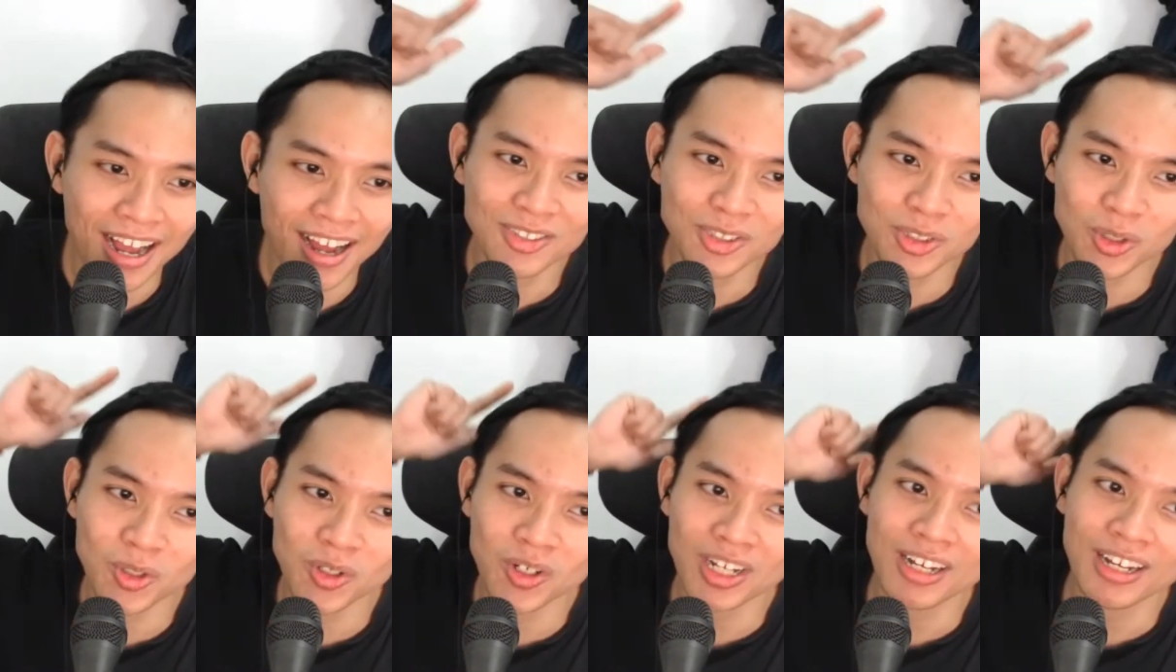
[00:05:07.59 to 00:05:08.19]

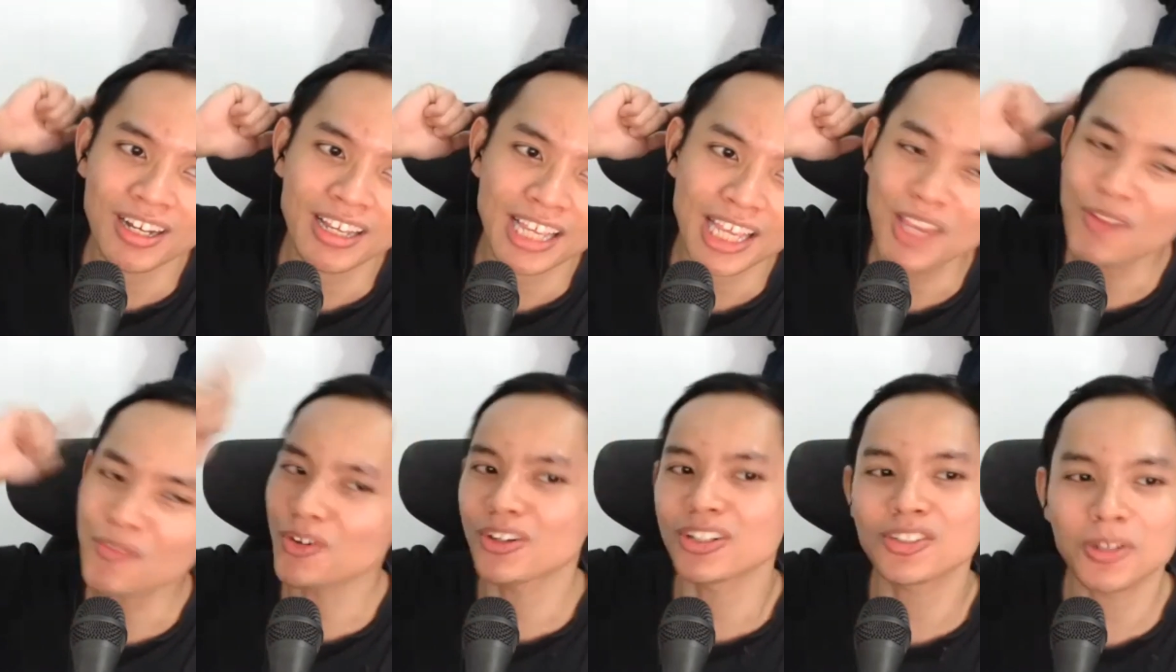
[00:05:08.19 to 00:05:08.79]
So
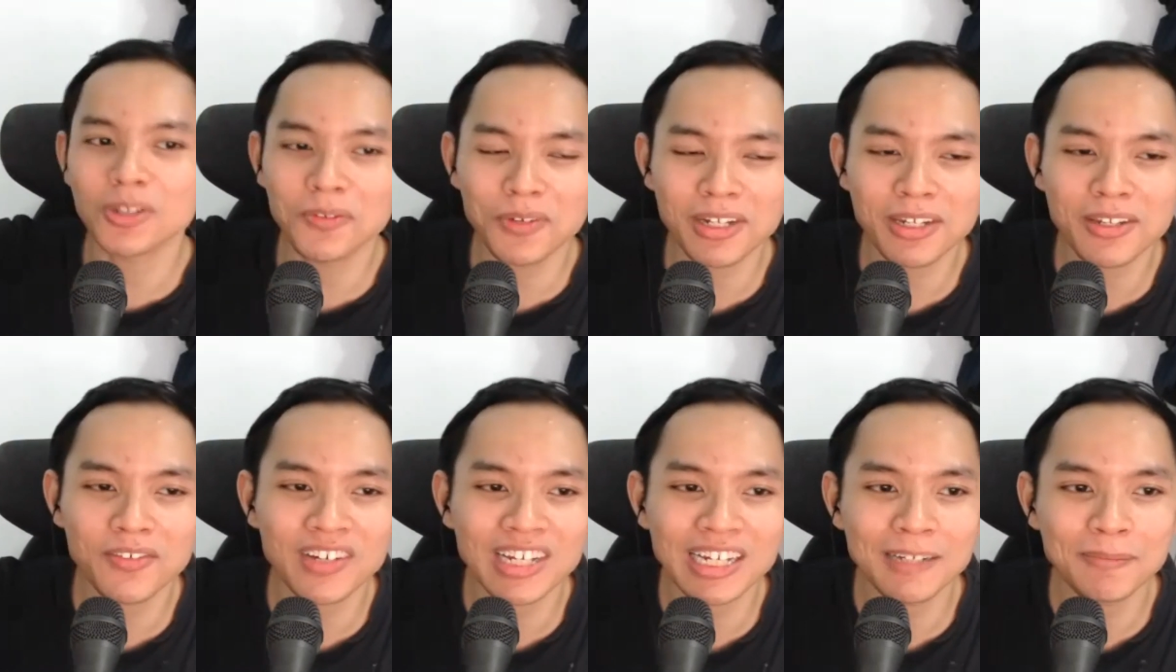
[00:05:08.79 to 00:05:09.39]
if you're a software
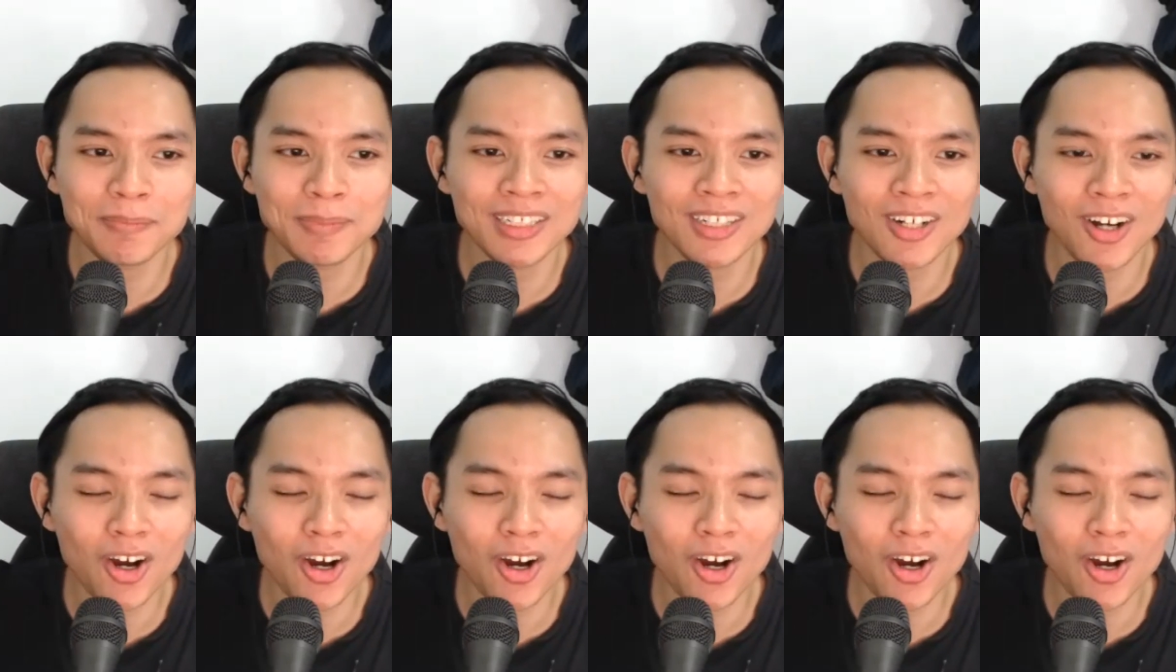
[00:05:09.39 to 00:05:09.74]
developer